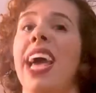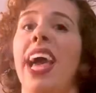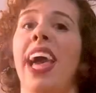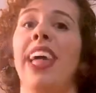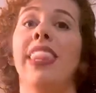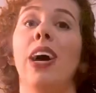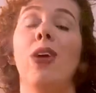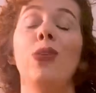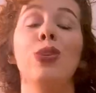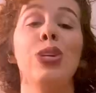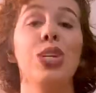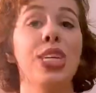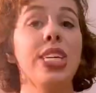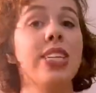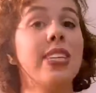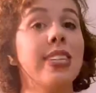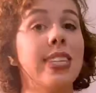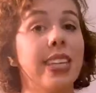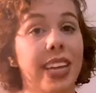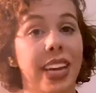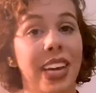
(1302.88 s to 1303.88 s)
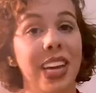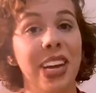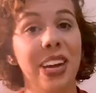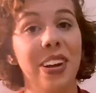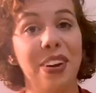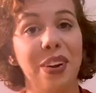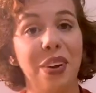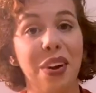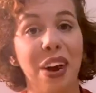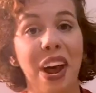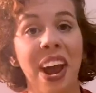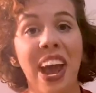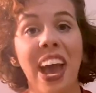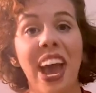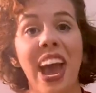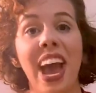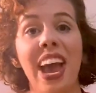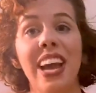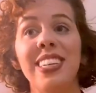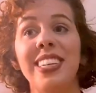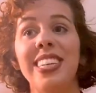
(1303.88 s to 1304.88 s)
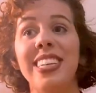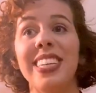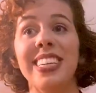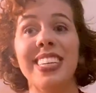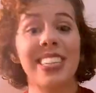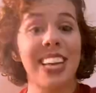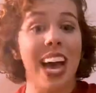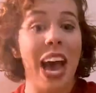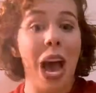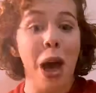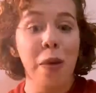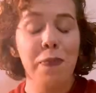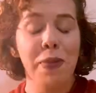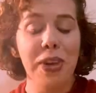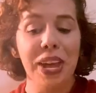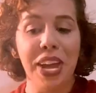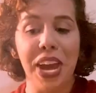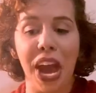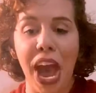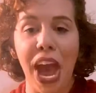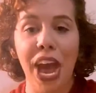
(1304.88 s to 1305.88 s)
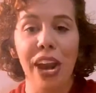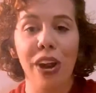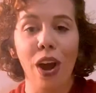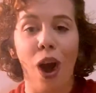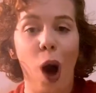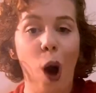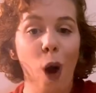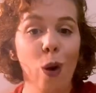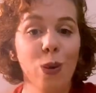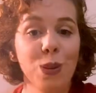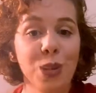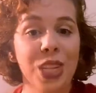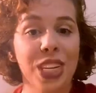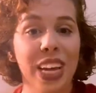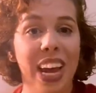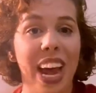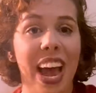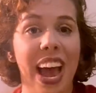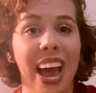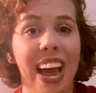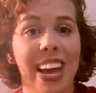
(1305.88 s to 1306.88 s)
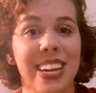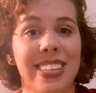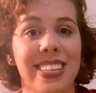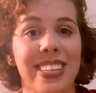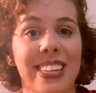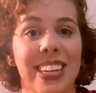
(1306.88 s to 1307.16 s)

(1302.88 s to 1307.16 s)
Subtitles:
And now she's here and she's happy and all she has